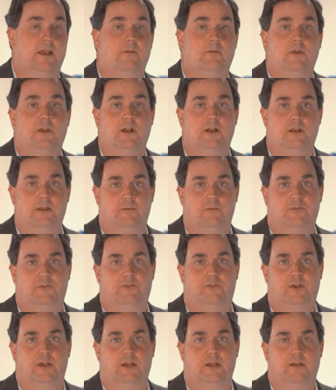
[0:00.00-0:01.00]
we're going to
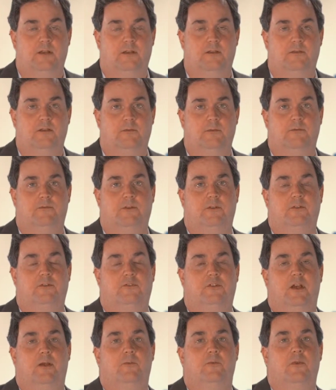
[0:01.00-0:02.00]
demonstrate Adobe
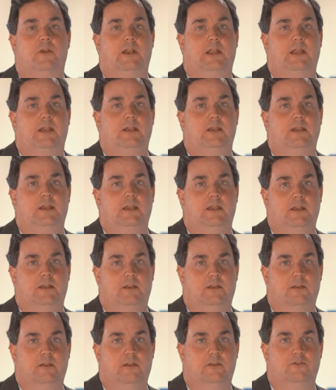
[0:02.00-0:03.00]
Photoshop running
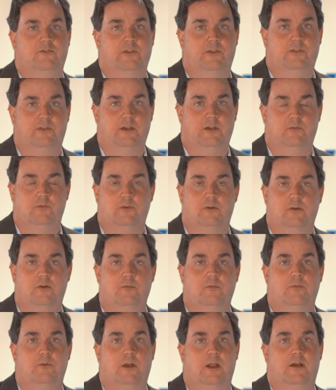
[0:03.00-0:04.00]
in just a
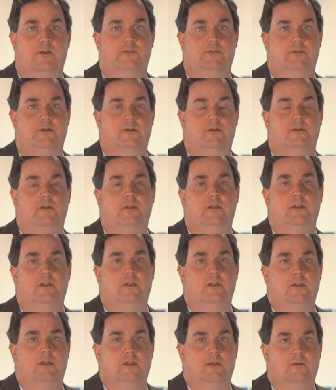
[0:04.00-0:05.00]
Chrome browser.
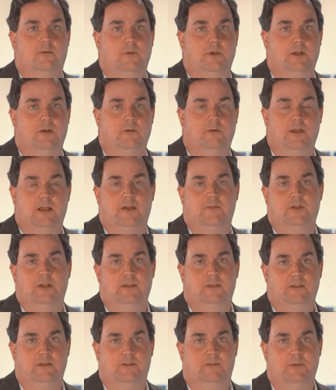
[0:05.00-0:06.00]
We don't have
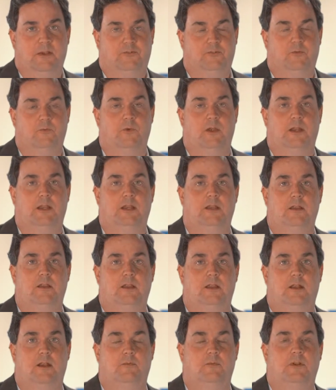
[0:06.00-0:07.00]
anything special
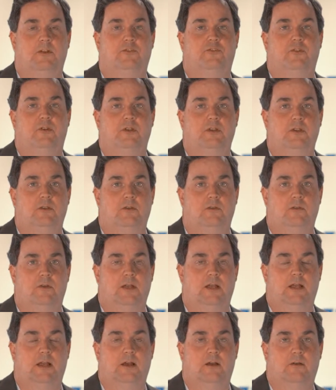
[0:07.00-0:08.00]
running, and I'm going to show you
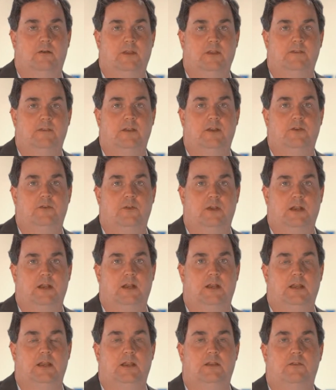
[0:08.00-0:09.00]
how it's
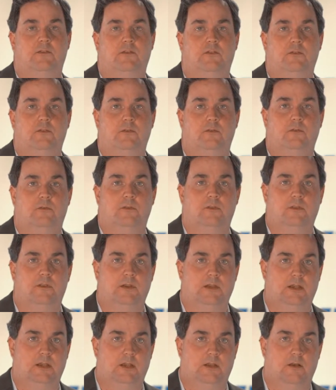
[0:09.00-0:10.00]
integrated into
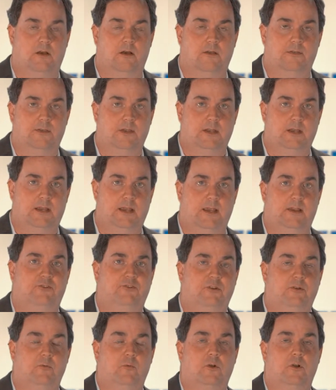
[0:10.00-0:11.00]
the
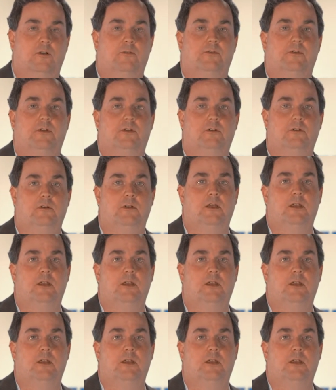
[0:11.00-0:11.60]
authentication workflow